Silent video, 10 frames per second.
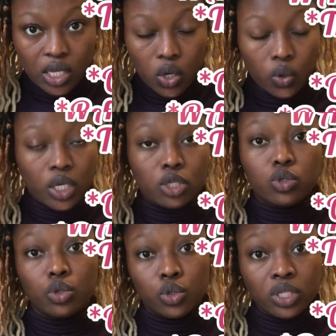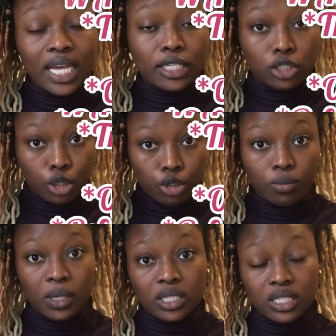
Okay, so those are the documents